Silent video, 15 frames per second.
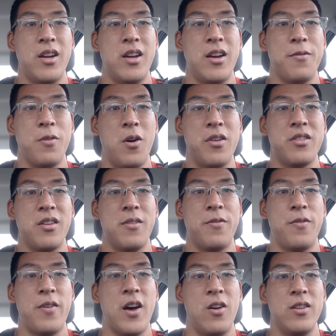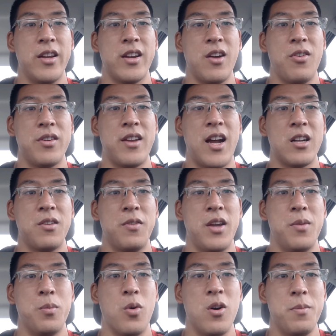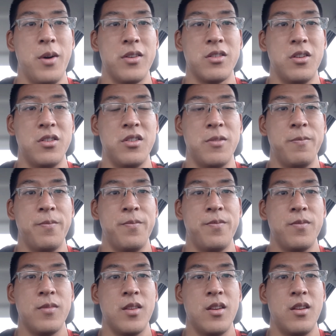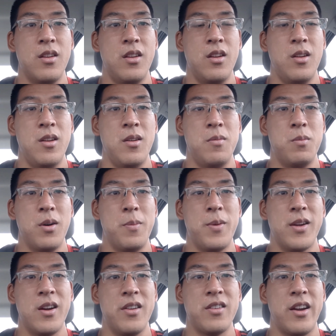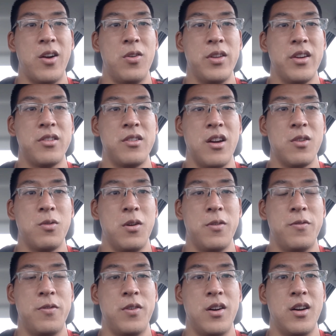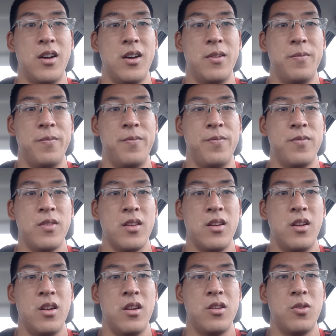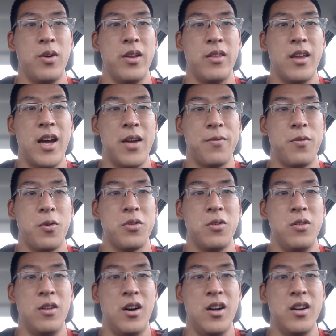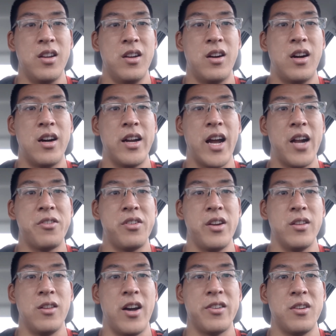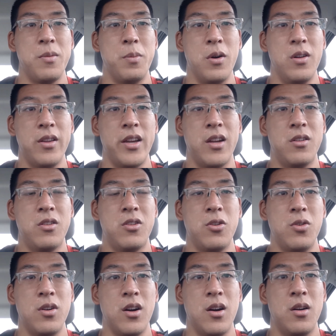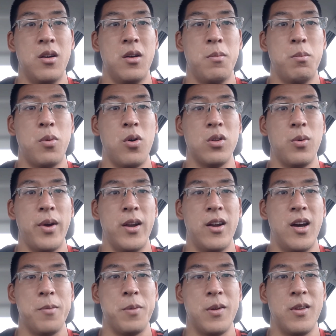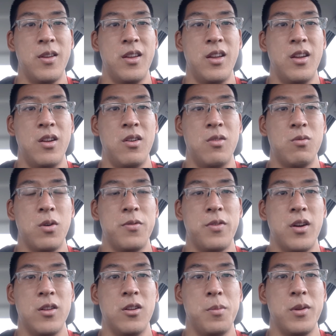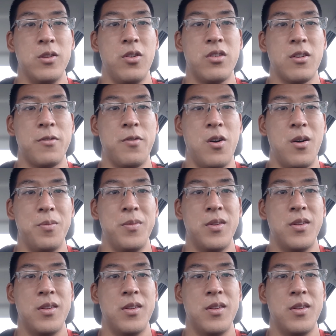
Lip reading: At first it felt like I was activating more muscles, but because I only stuck with doing that for so long, I actually lost the ability to pull the weight up with a little bit looser form.